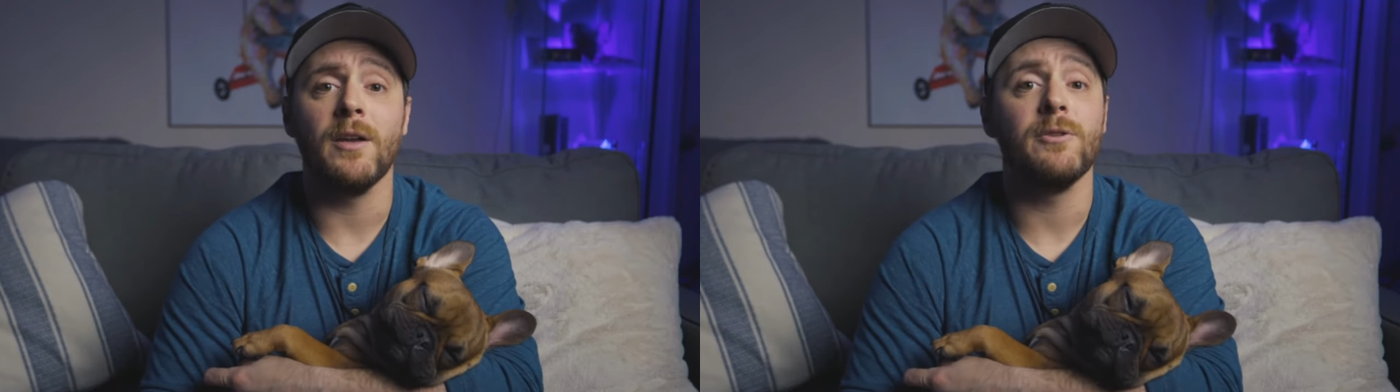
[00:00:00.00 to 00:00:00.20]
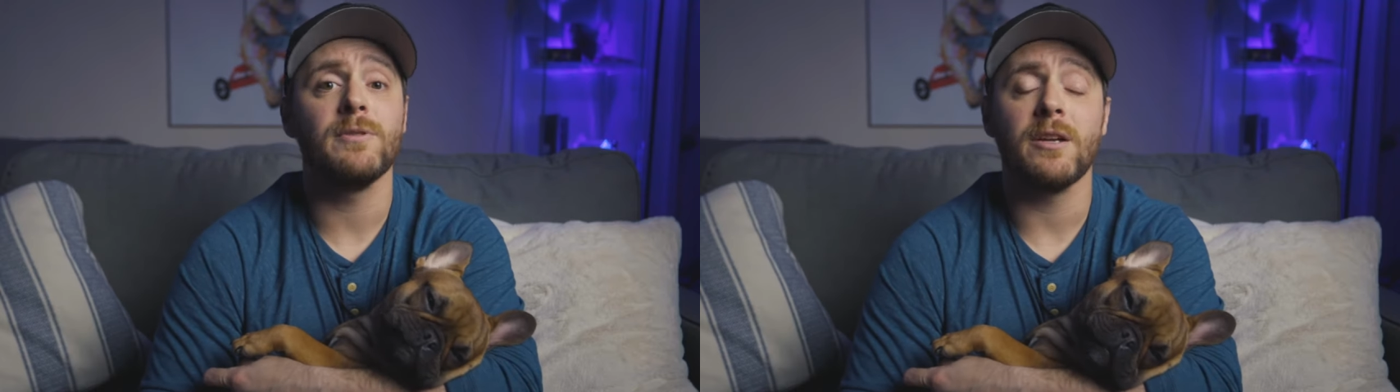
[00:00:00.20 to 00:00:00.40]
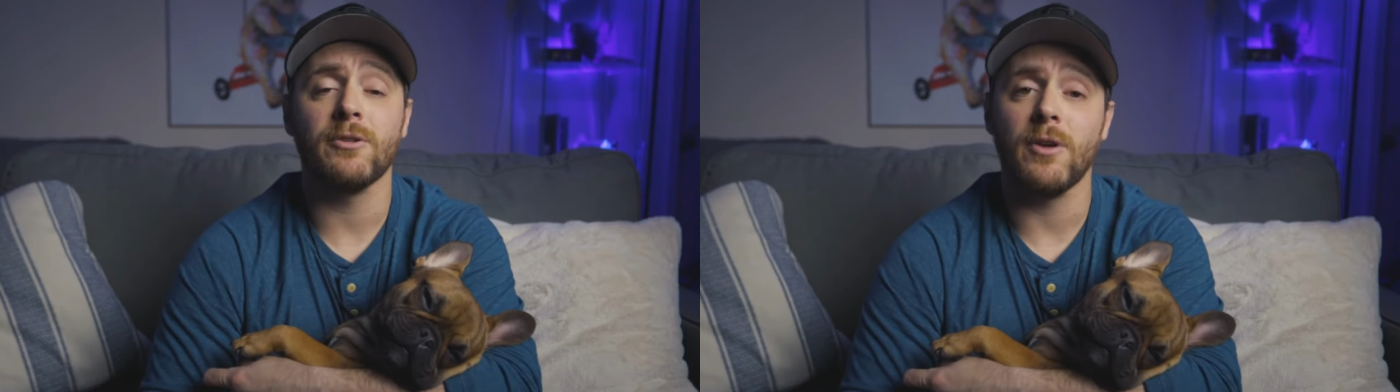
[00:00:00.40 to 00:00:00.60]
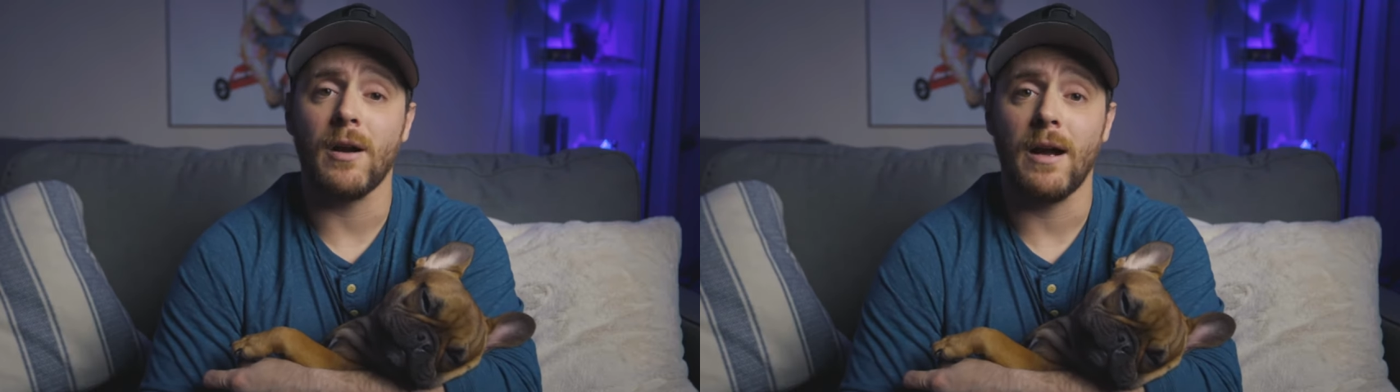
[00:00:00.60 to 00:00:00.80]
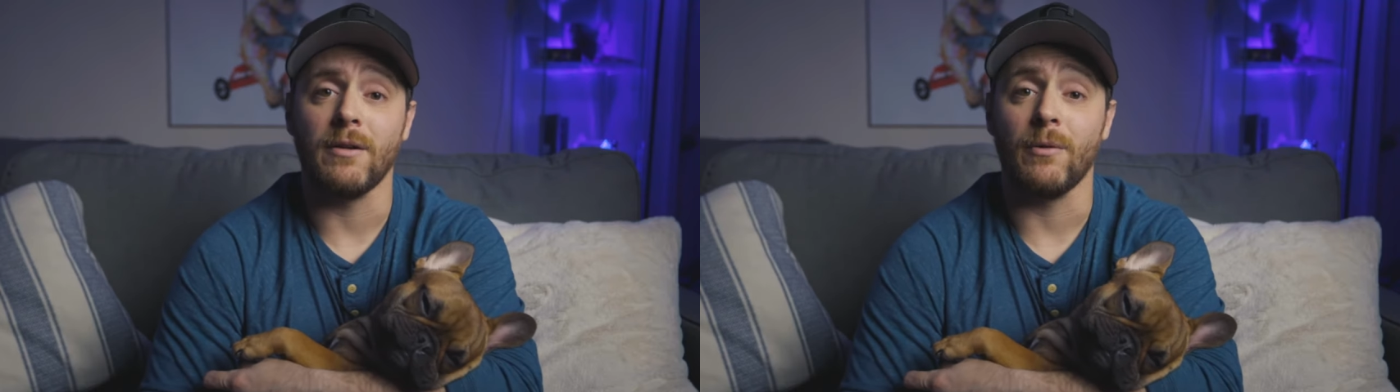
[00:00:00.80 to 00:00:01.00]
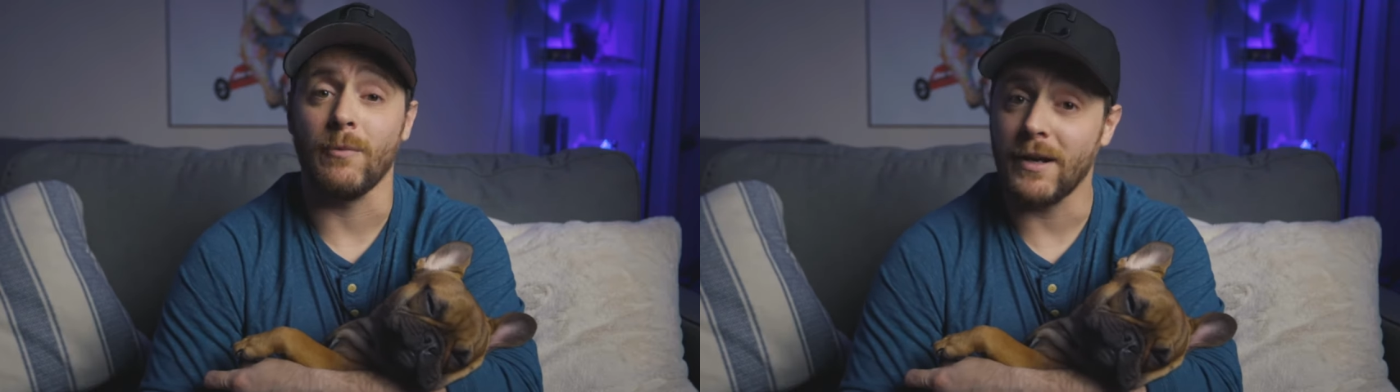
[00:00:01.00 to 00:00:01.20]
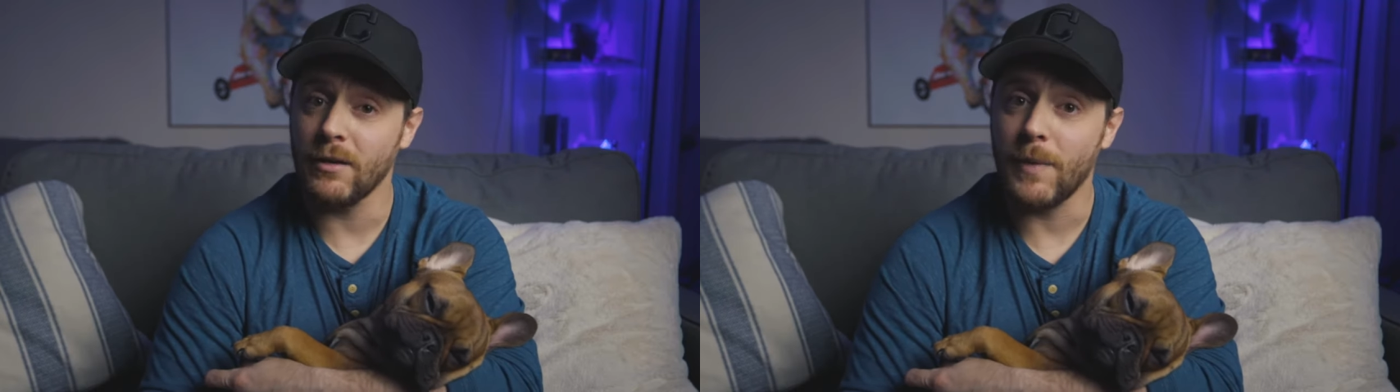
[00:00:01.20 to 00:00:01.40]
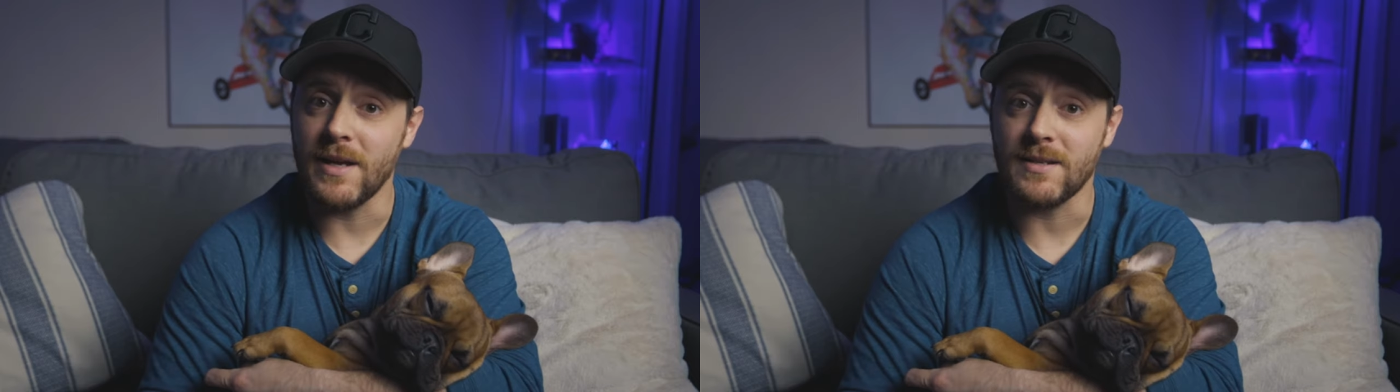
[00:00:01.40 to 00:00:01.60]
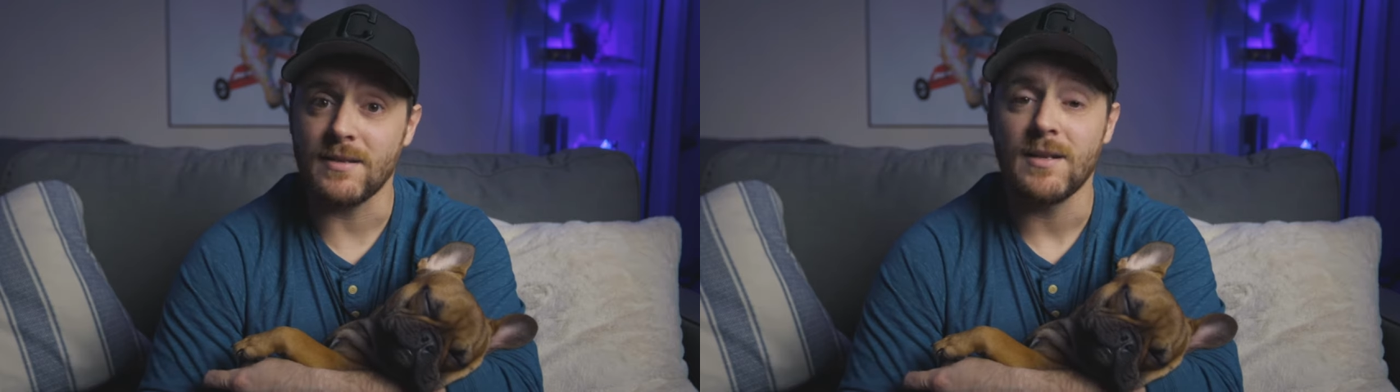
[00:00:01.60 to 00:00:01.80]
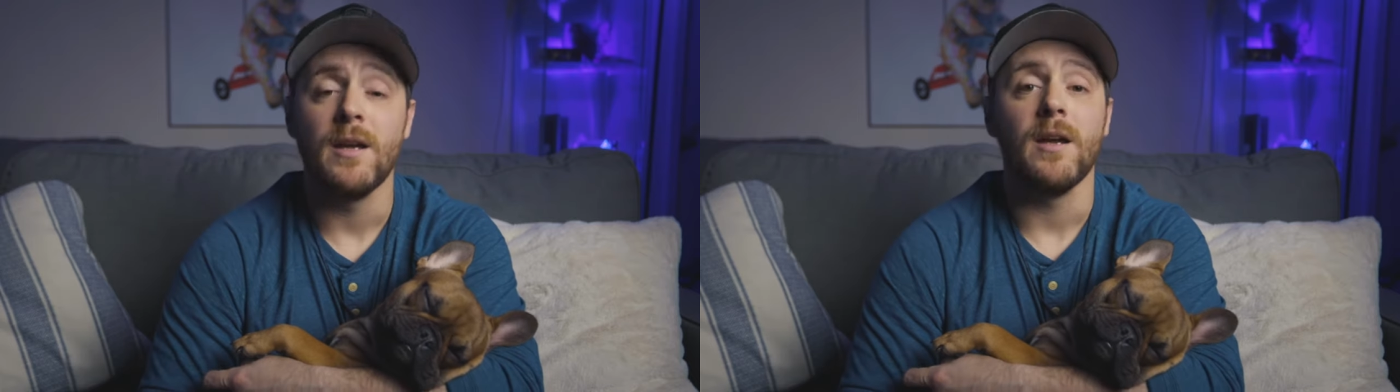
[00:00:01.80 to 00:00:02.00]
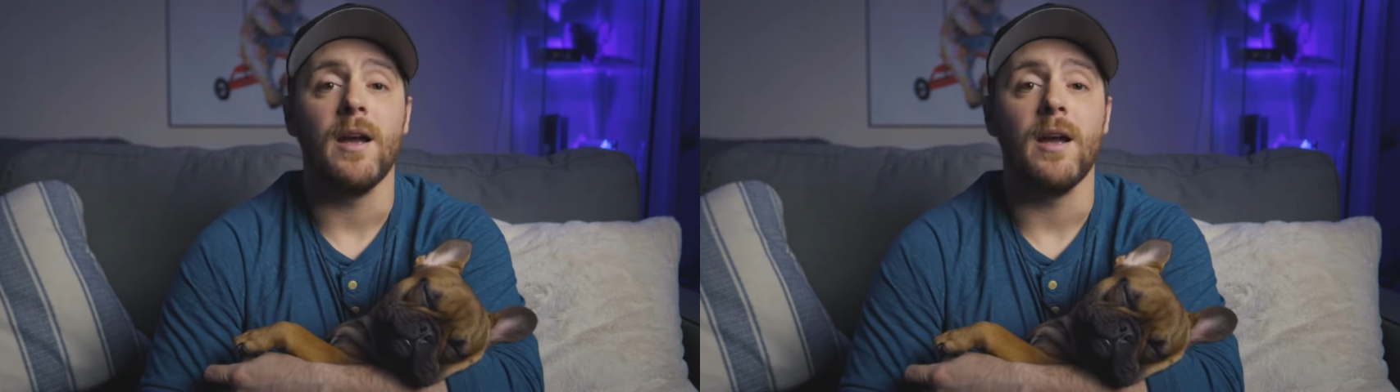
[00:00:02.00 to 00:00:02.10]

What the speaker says: you take your dog out on a regular basis